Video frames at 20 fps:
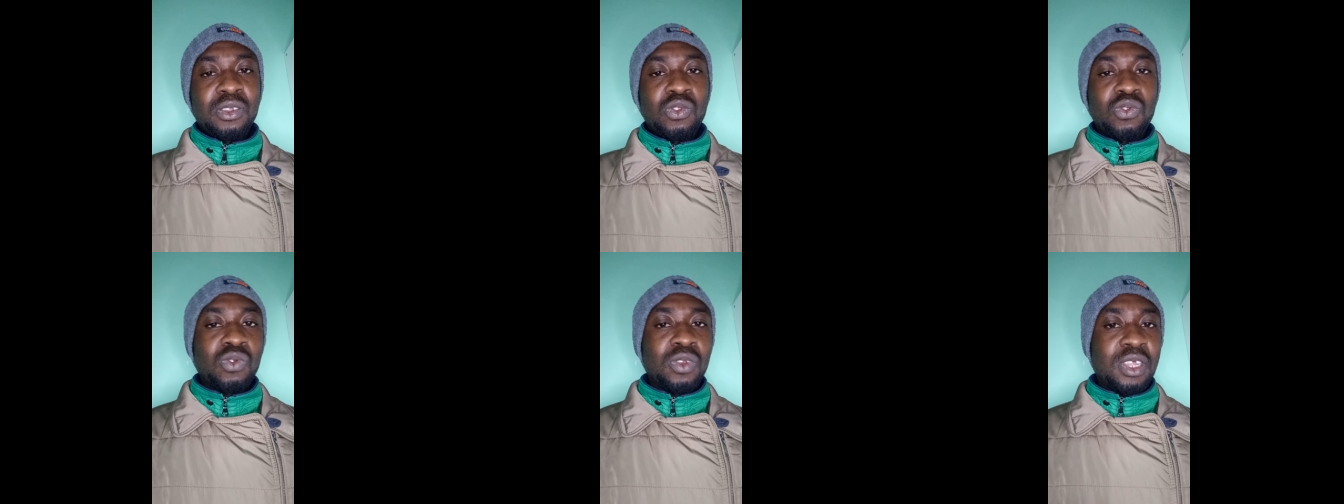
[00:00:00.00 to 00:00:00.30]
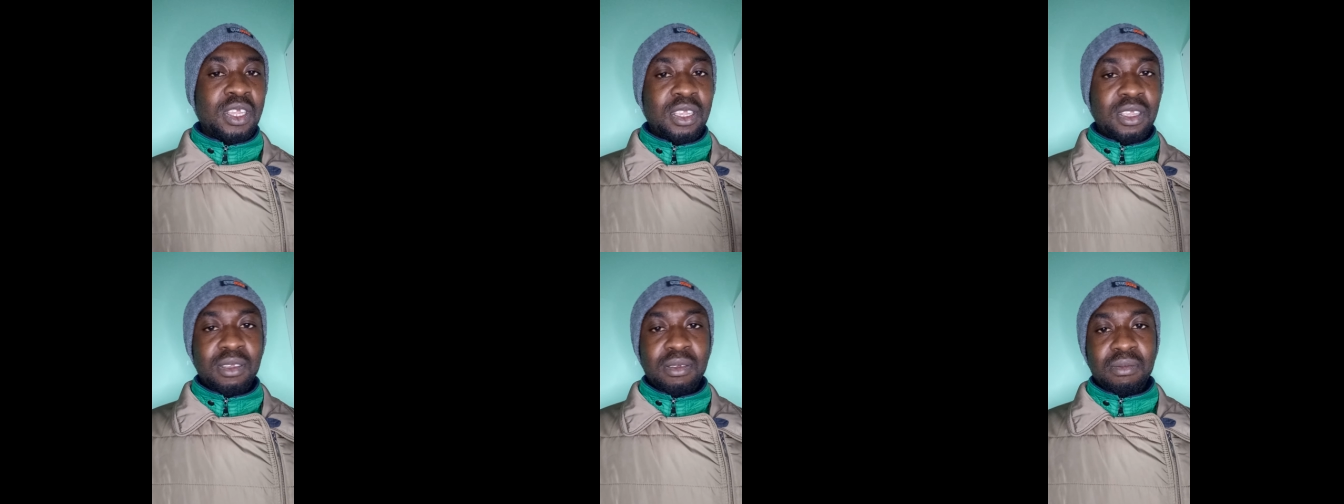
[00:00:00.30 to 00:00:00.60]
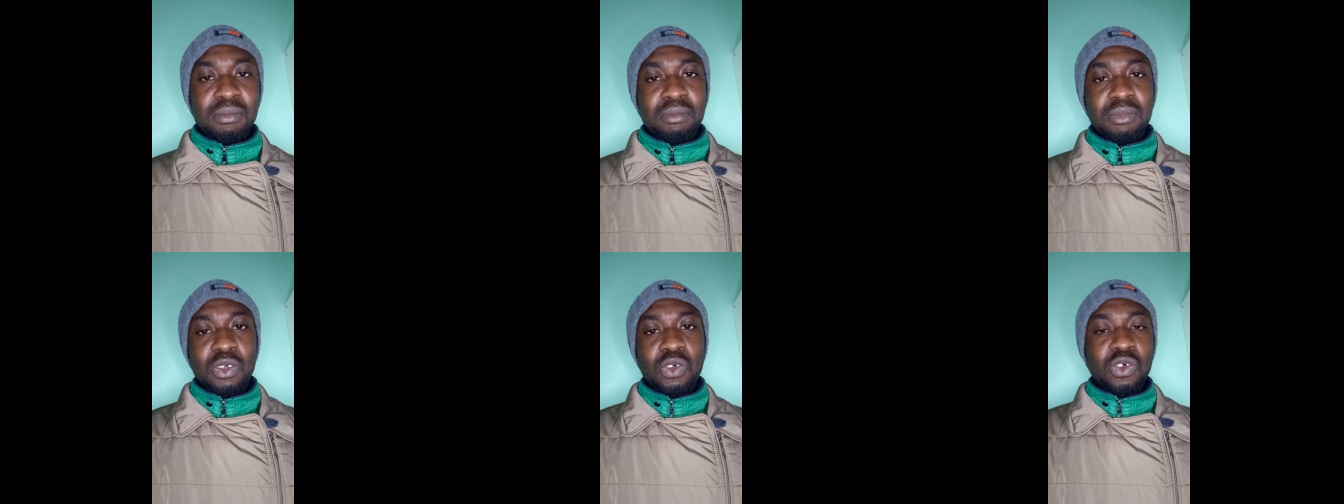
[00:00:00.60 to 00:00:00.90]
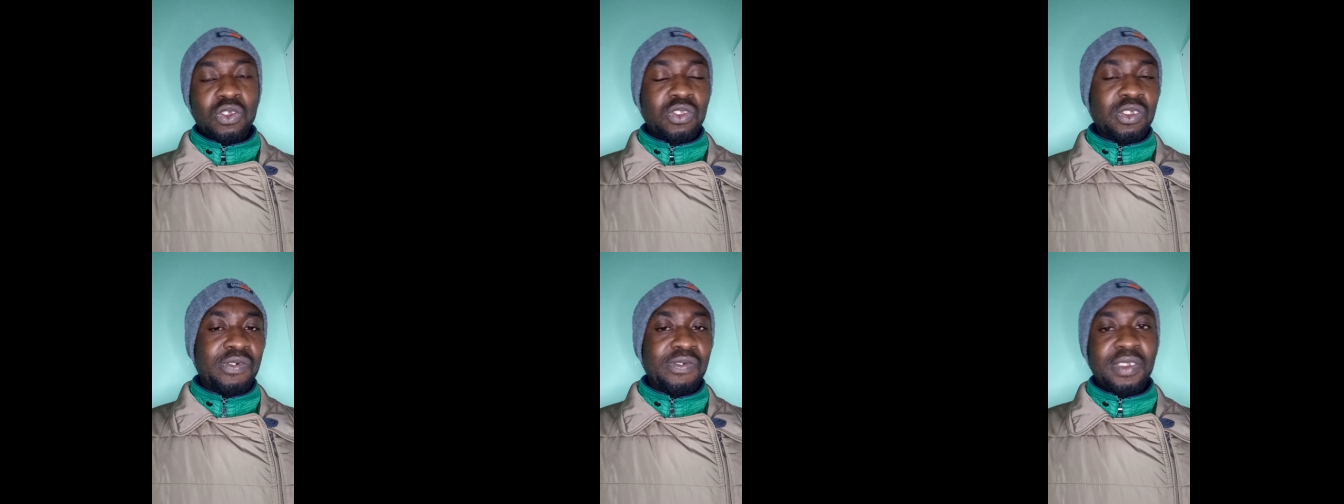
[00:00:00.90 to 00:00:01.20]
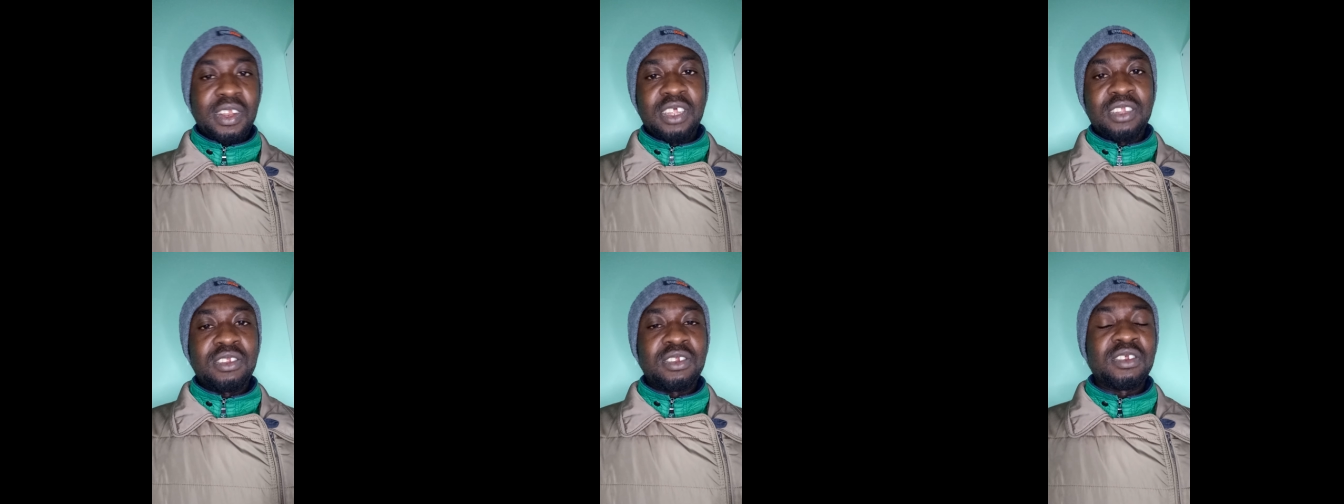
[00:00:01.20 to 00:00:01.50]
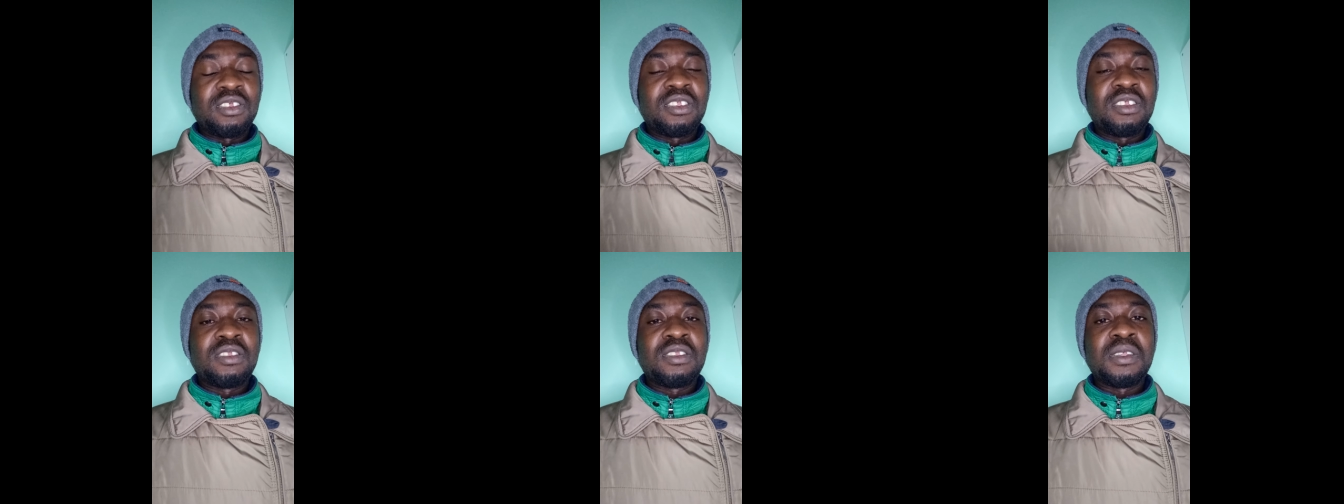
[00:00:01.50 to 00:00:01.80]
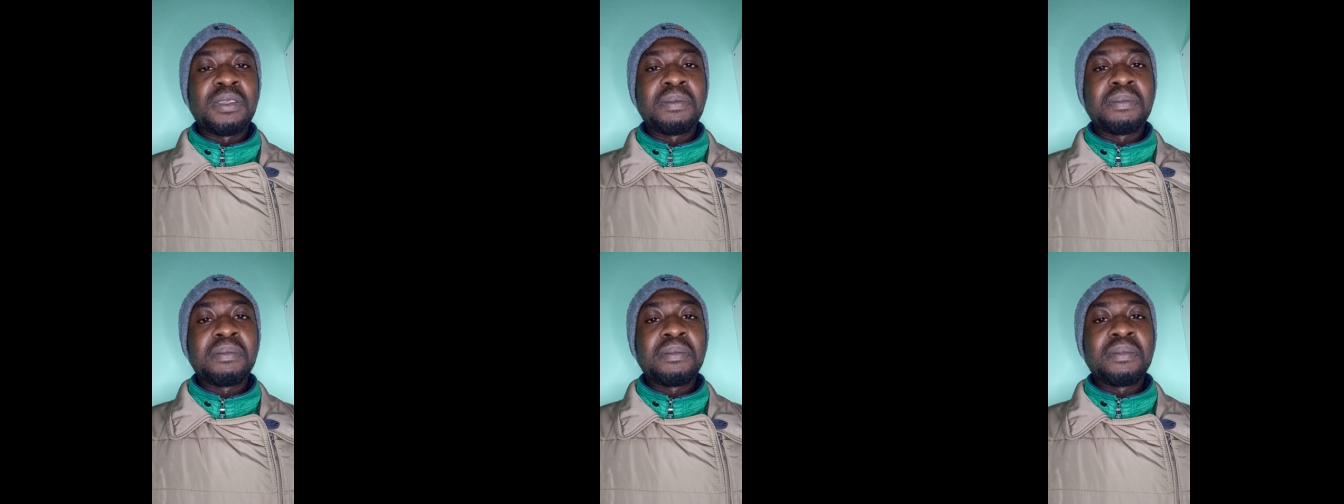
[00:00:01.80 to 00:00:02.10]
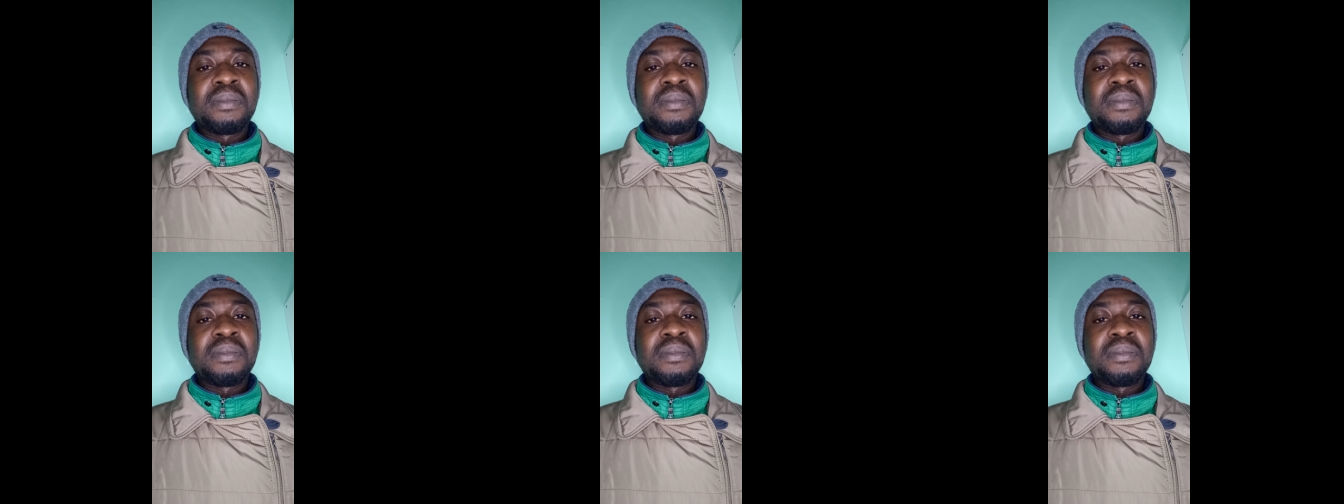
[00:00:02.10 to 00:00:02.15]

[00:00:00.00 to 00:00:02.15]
today because of electricity.